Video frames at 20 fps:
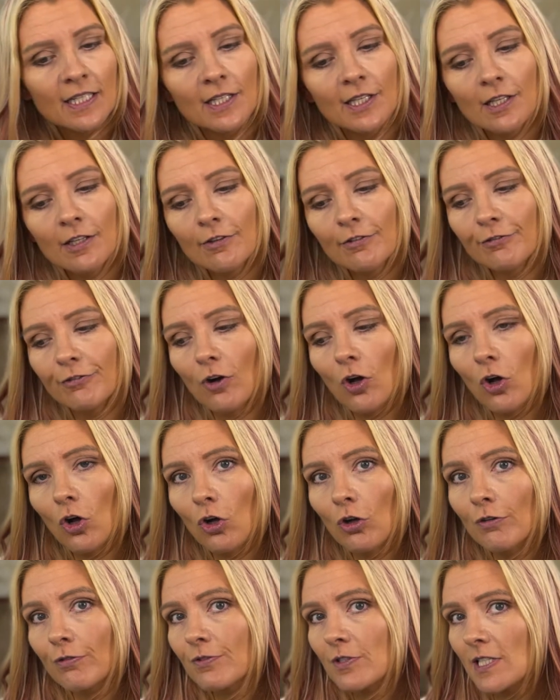
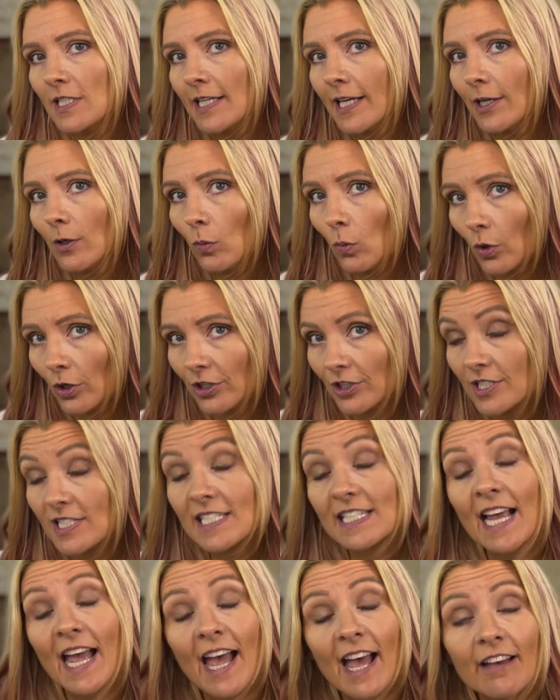evolve to get
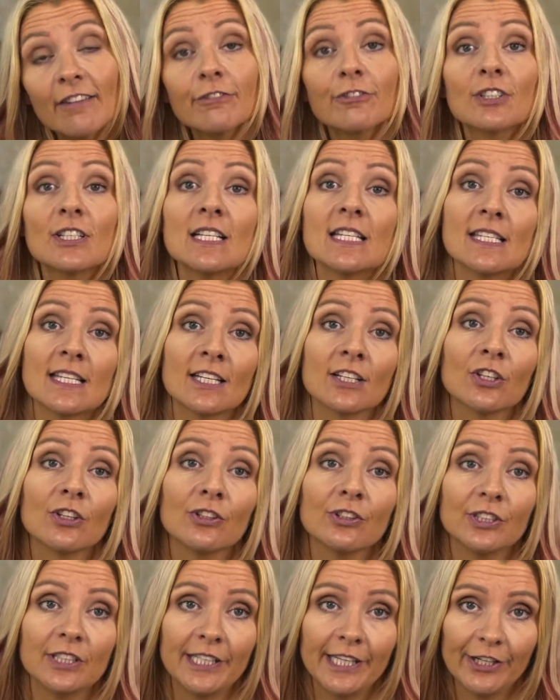worse every
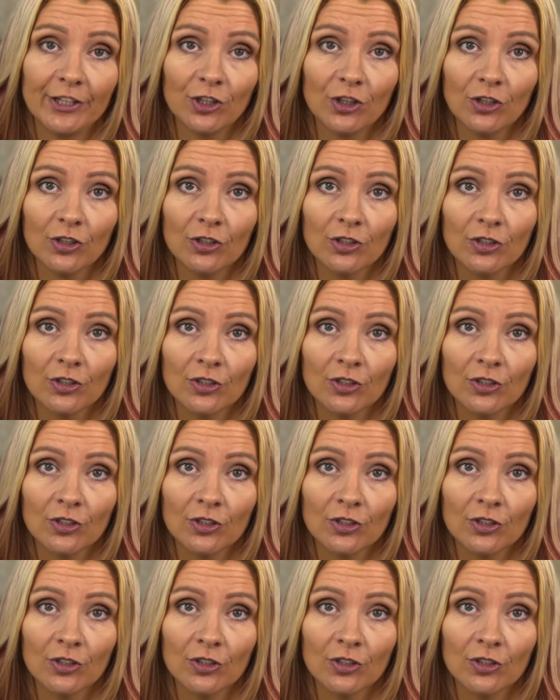single year.